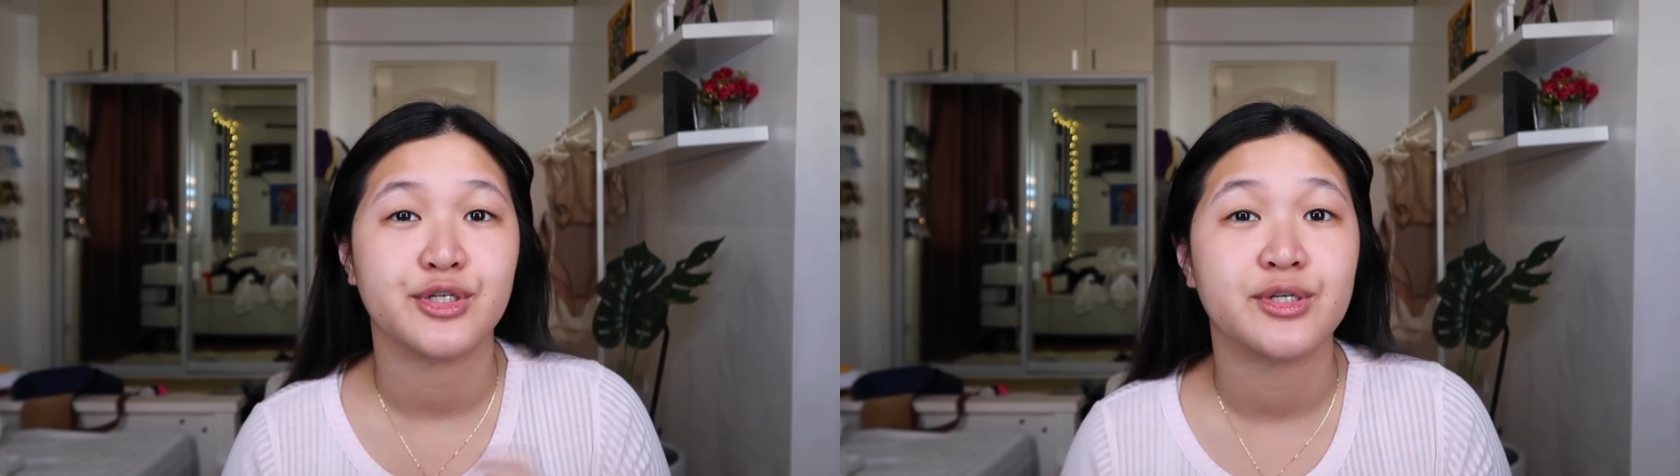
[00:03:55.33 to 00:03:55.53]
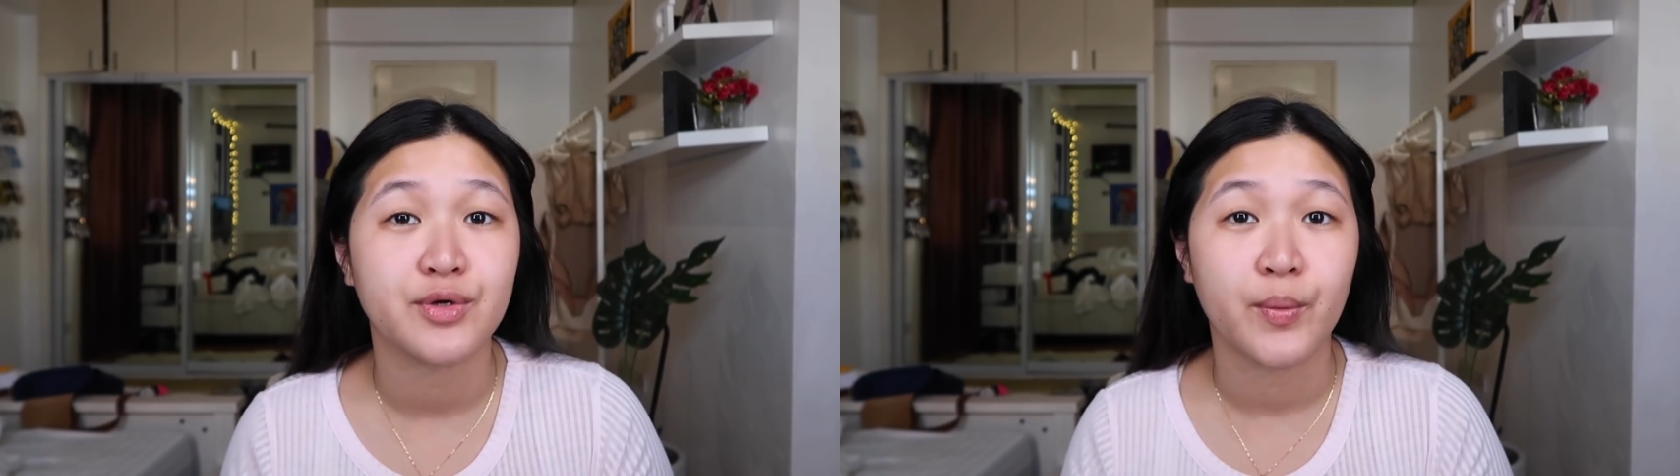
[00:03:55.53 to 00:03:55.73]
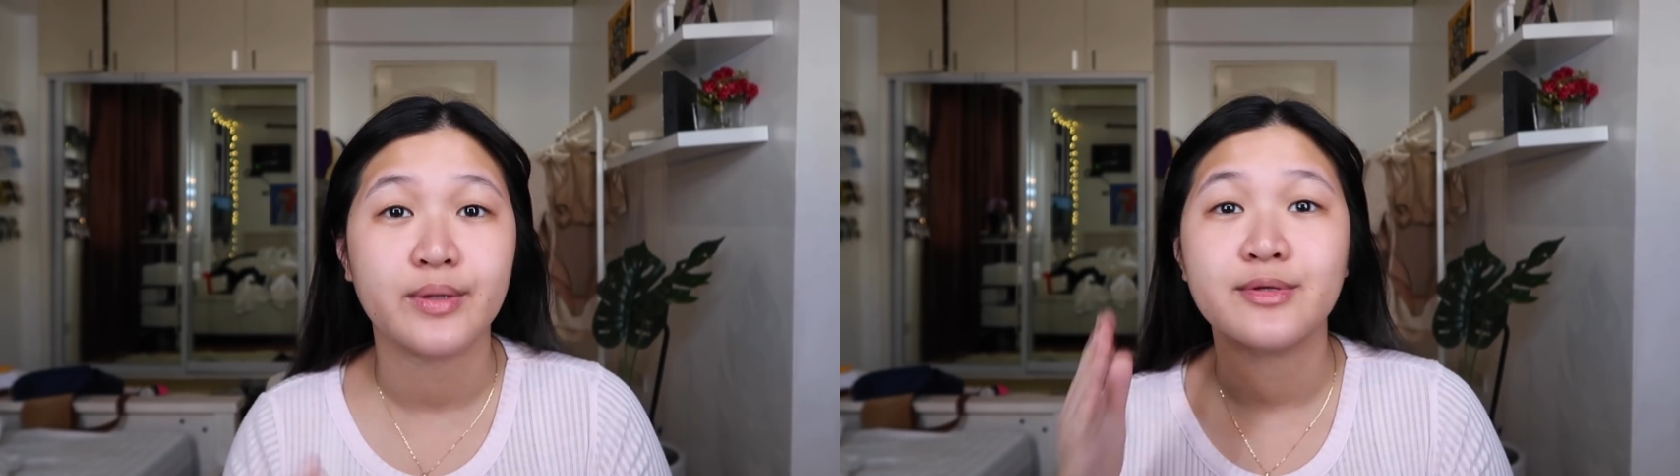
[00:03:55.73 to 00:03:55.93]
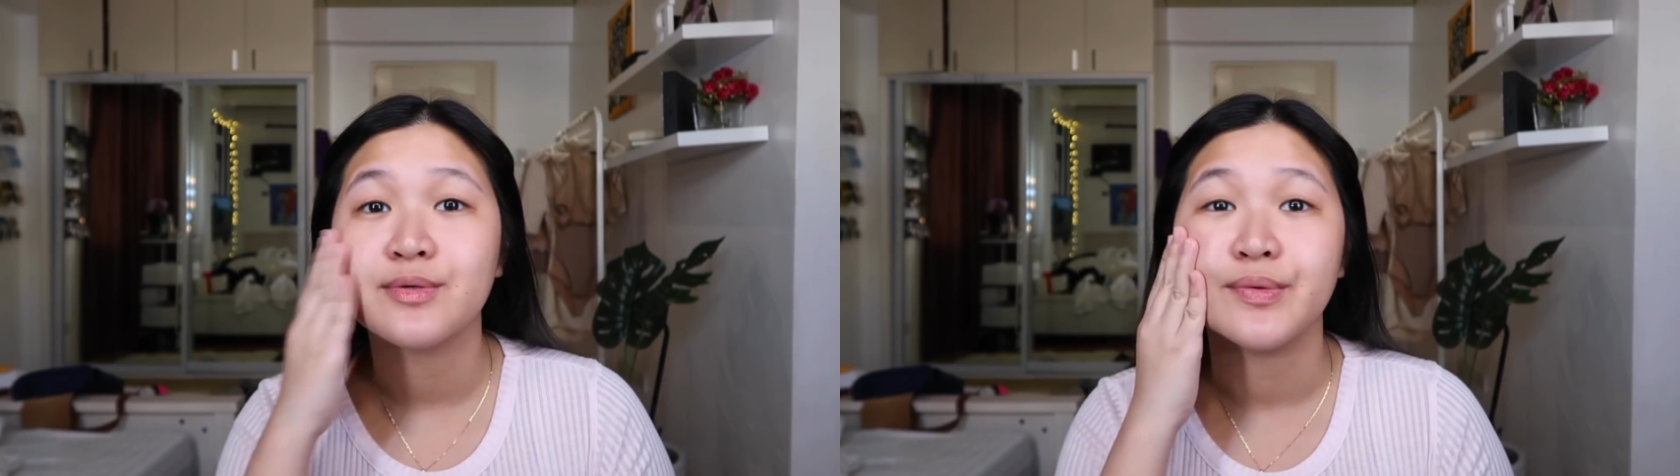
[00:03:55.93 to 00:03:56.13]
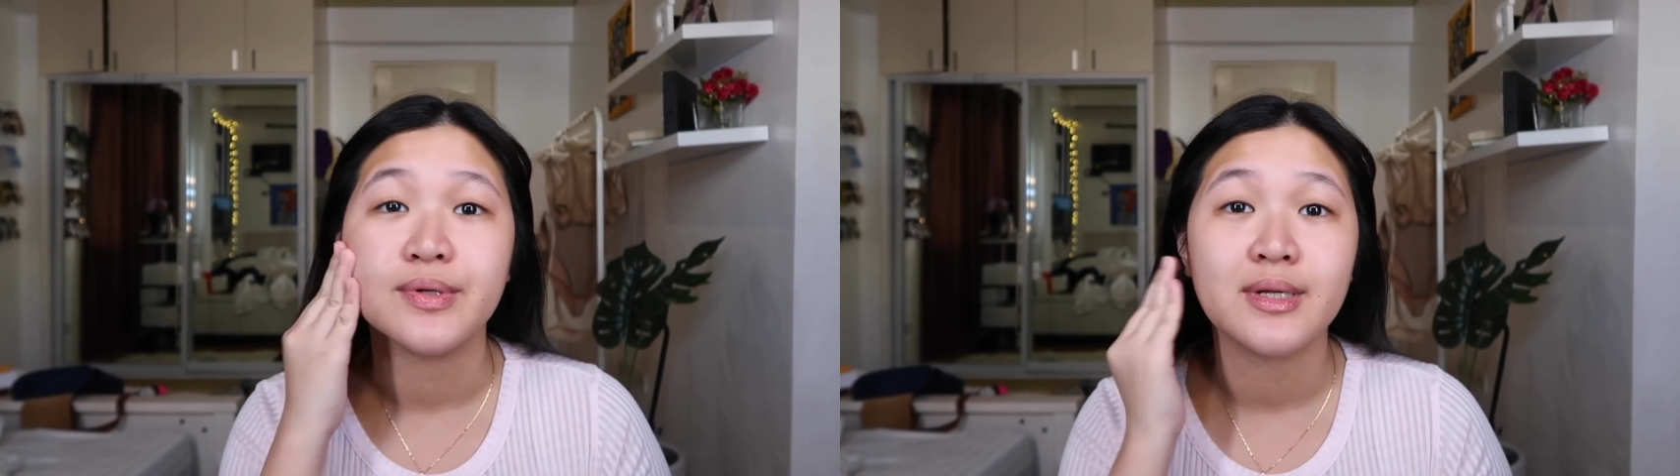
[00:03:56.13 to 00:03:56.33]
you're just going to
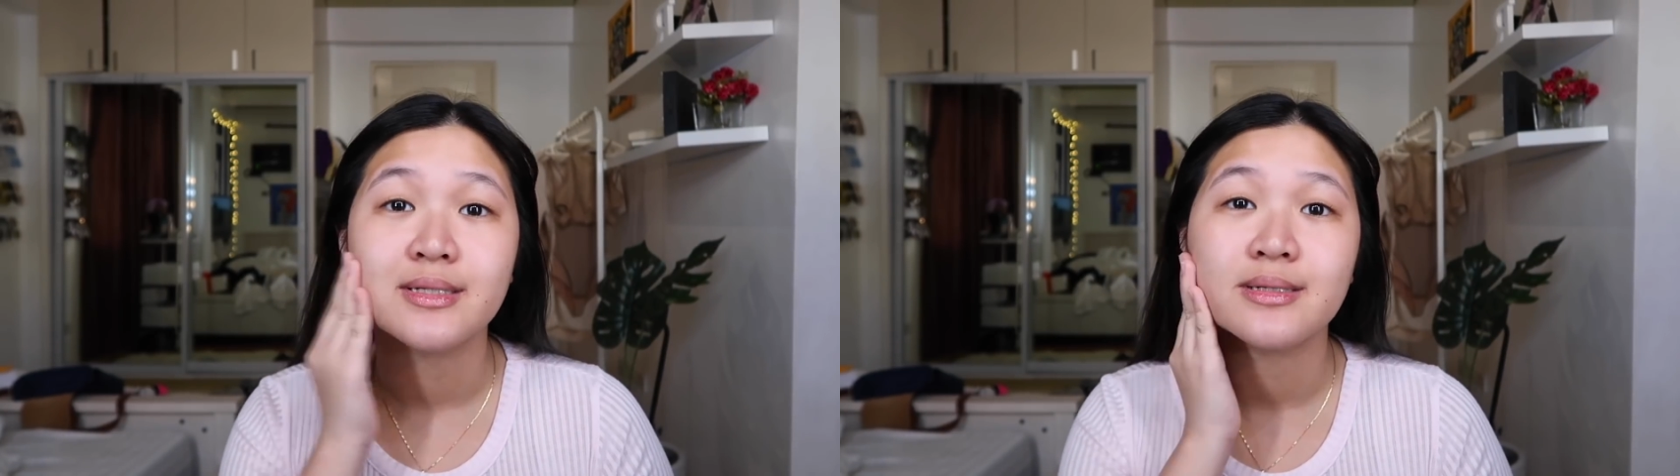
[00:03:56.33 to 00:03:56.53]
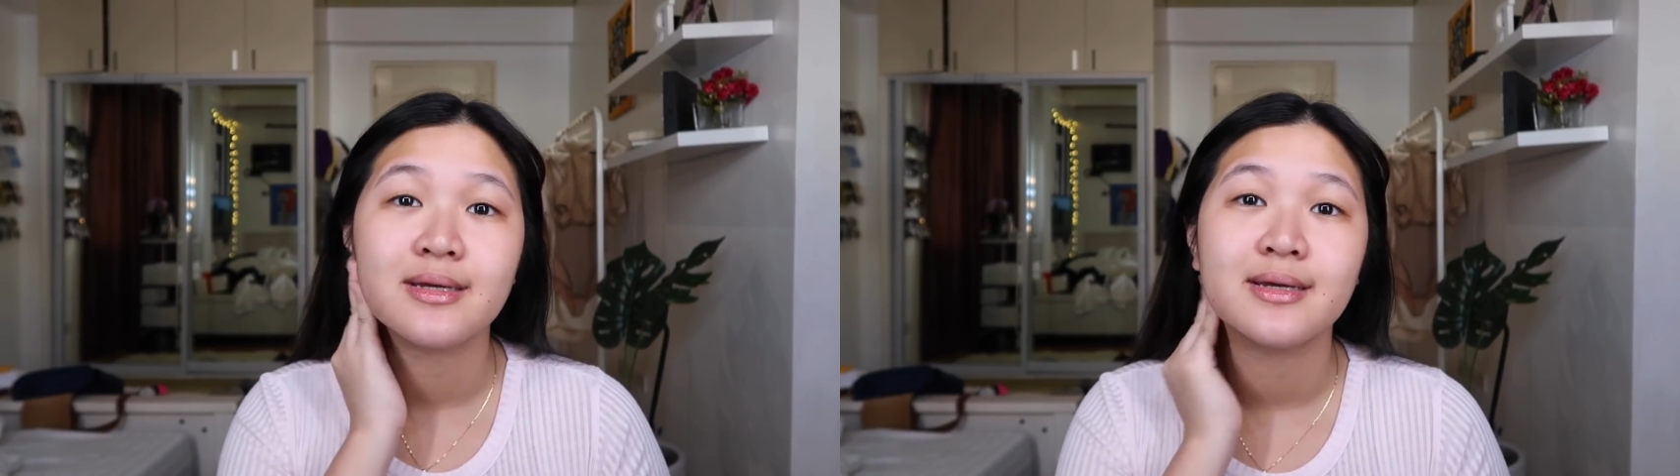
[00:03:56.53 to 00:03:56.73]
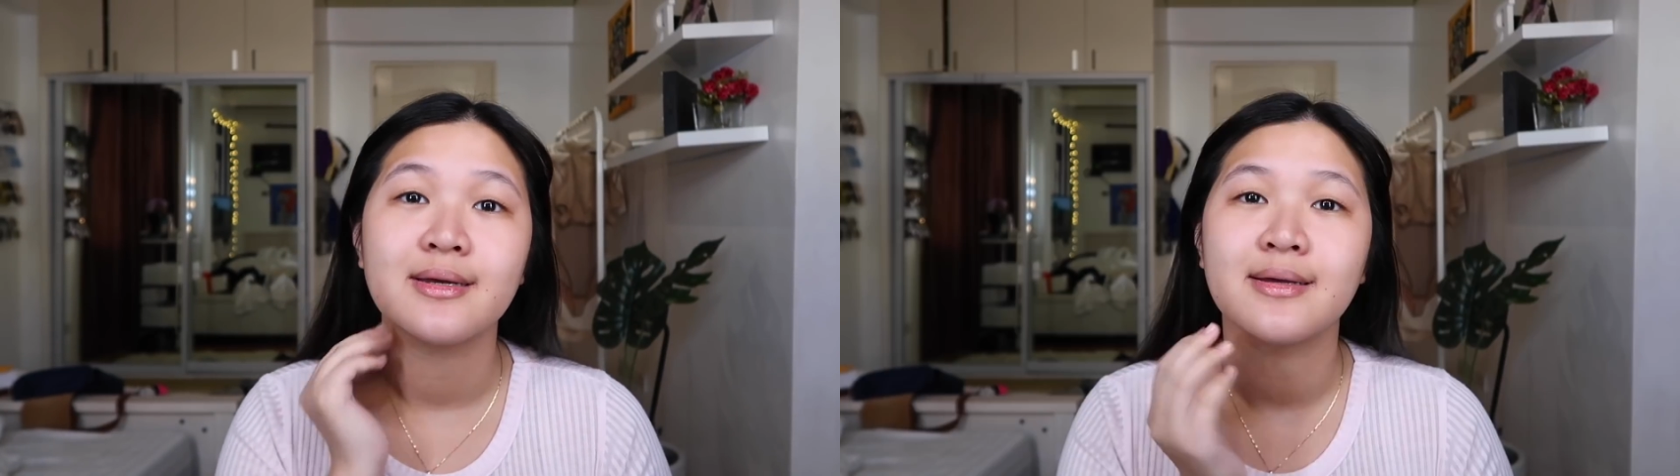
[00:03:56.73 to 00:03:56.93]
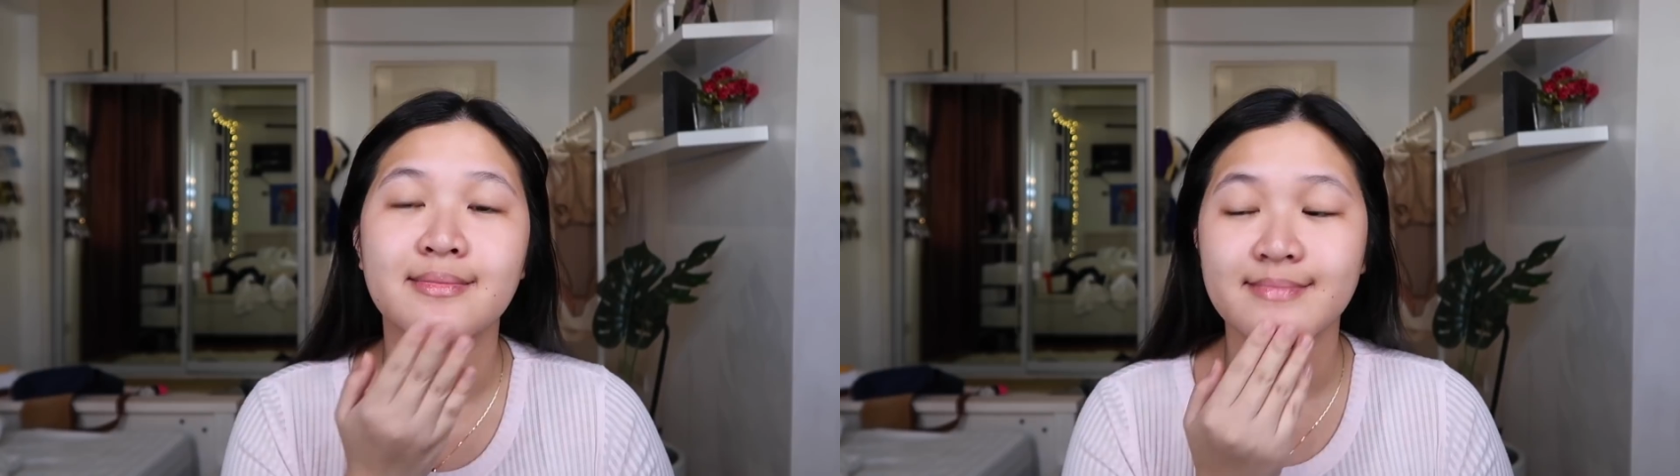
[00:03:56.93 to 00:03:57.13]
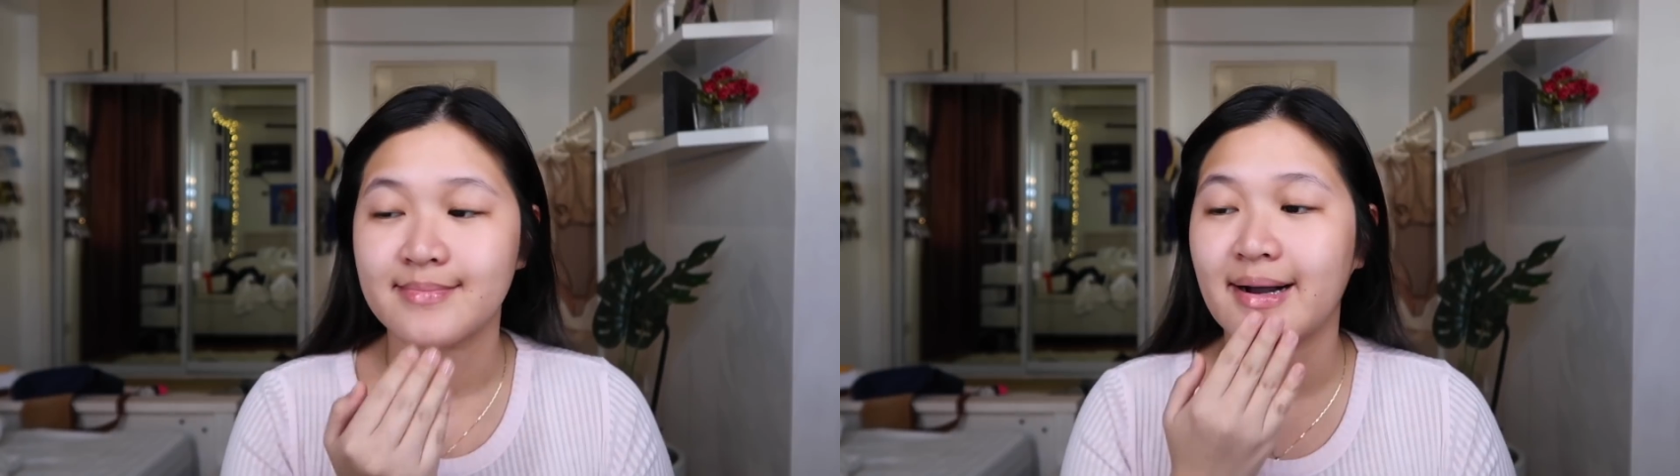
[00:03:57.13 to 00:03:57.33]
school kasi
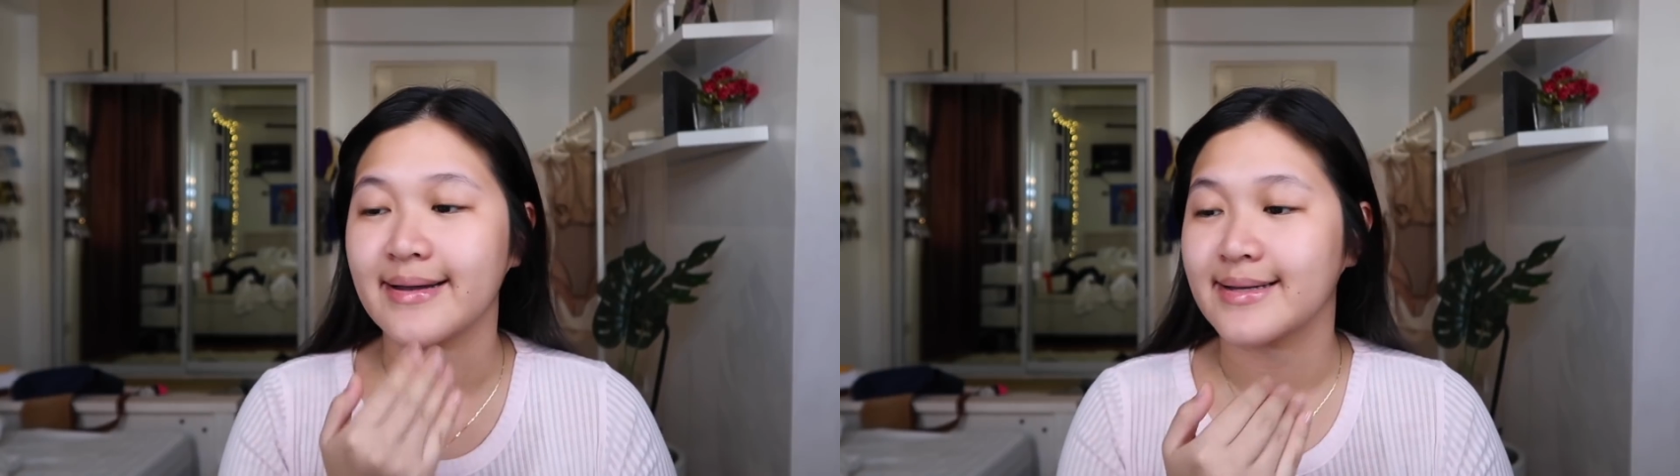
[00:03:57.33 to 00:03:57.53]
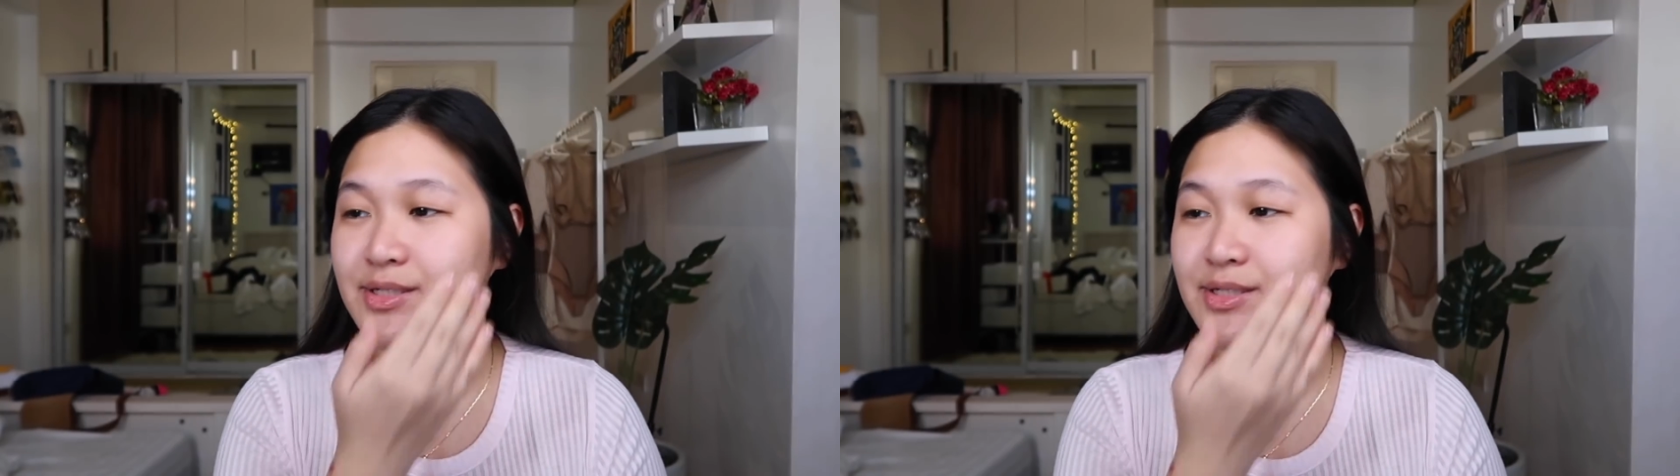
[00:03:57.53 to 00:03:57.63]
bakit?